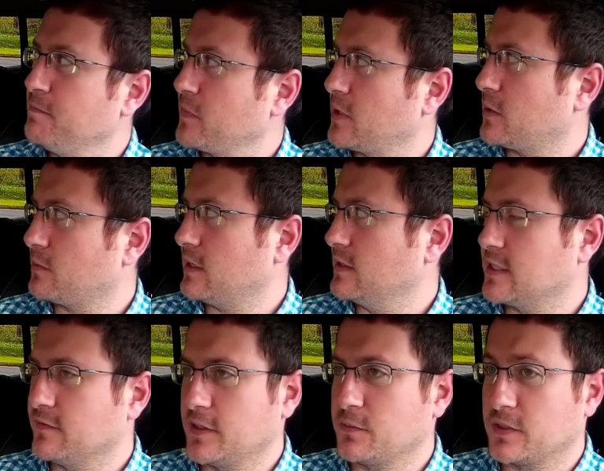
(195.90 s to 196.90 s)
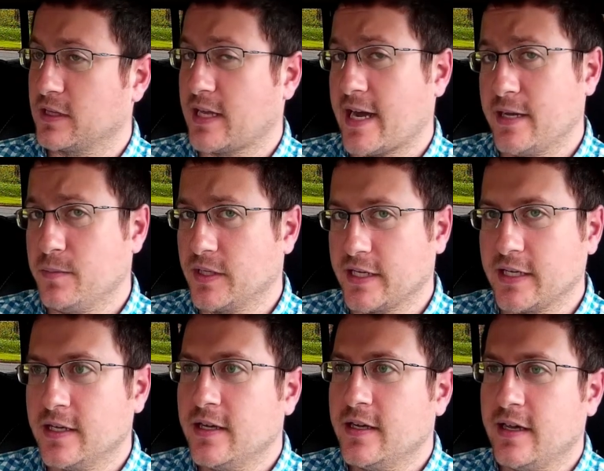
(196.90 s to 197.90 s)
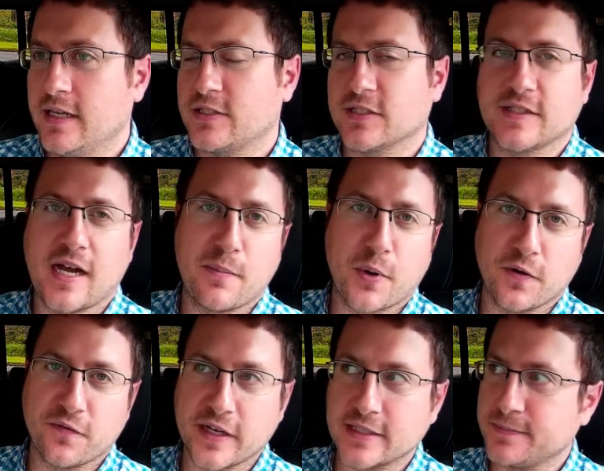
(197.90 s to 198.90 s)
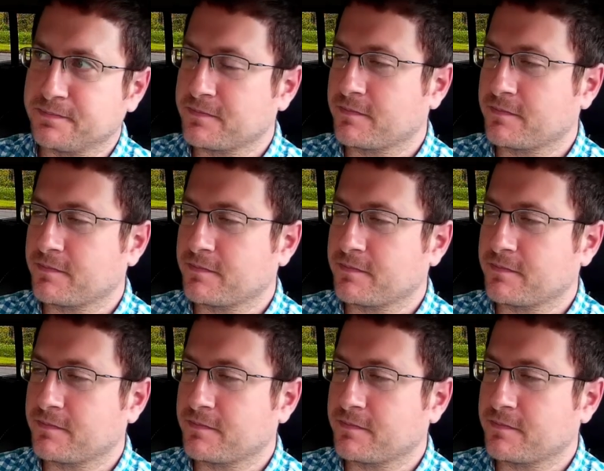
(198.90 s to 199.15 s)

or relatively reliably. It's just not perfect.